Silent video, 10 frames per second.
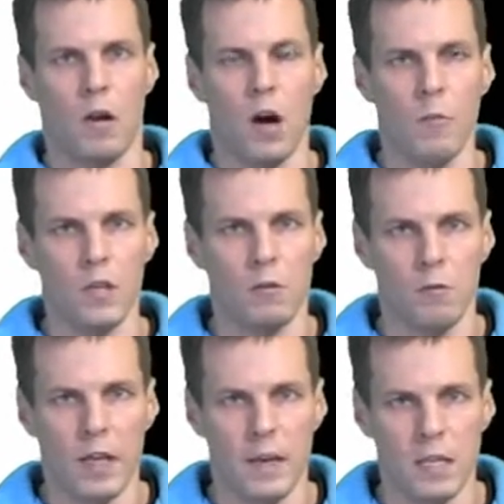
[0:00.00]
how much do
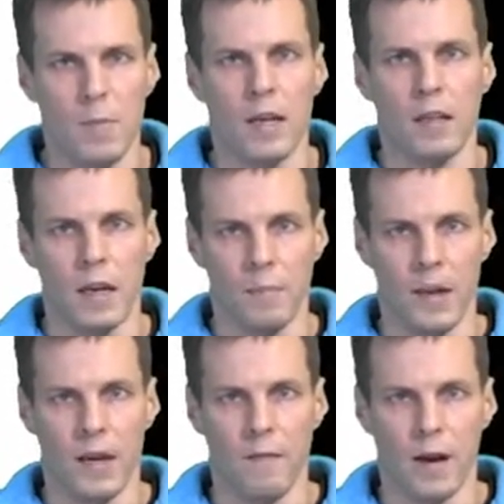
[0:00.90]
they explain the
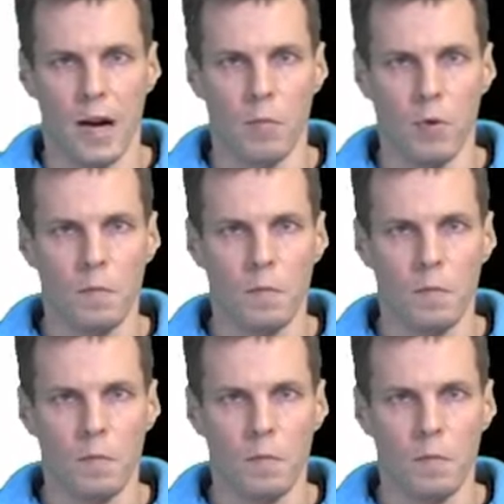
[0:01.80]
dependent variable?